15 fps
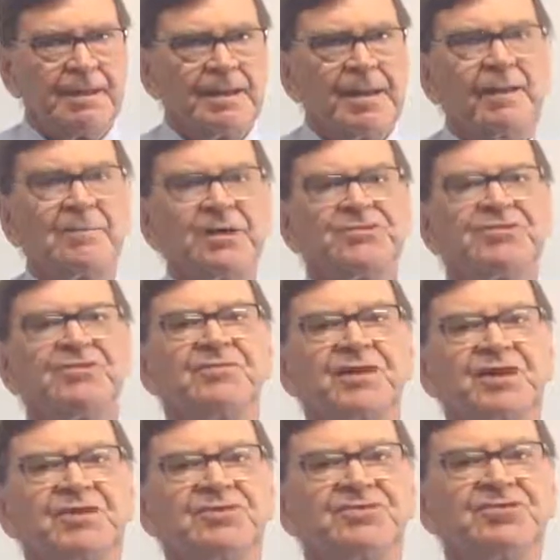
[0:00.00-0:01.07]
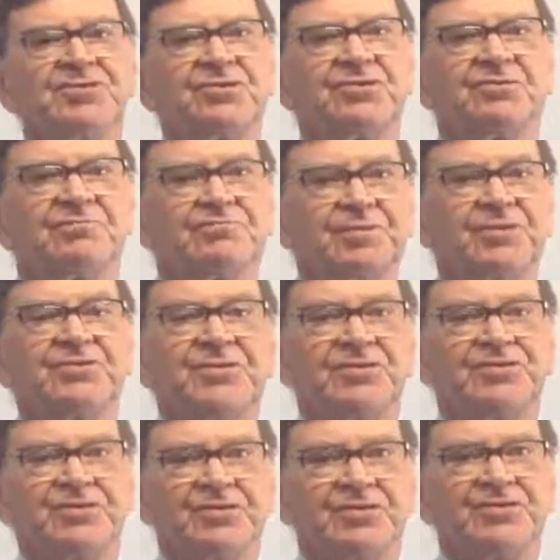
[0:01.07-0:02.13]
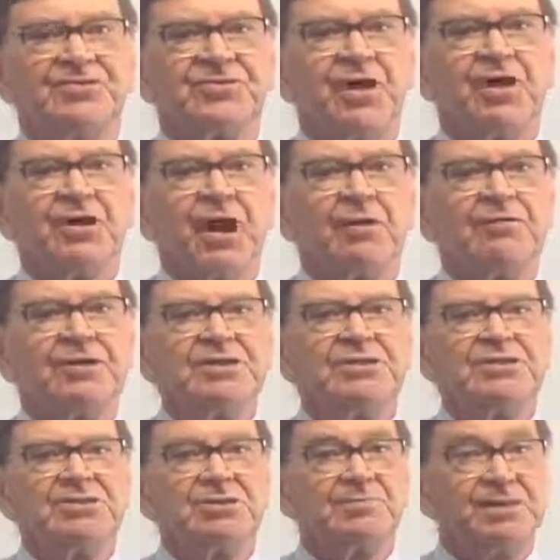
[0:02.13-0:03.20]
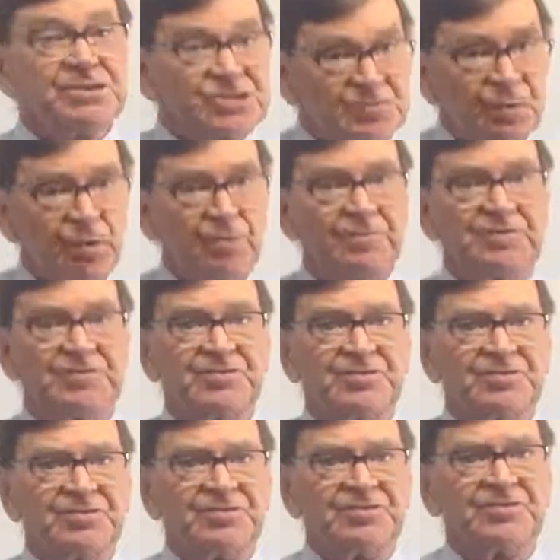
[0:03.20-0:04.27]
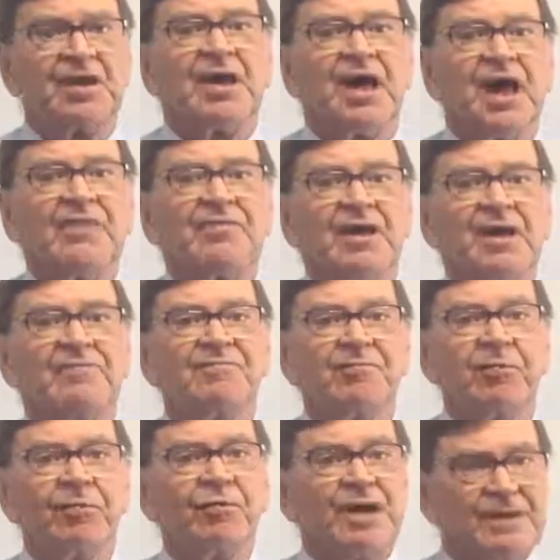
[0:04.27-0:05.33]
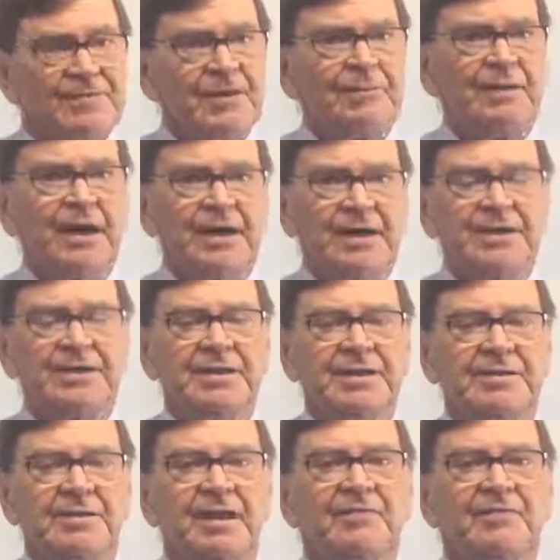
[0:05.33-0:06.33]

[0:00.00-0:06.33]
Now, most of these businesses are going to be small businesses, and therefore, in the main,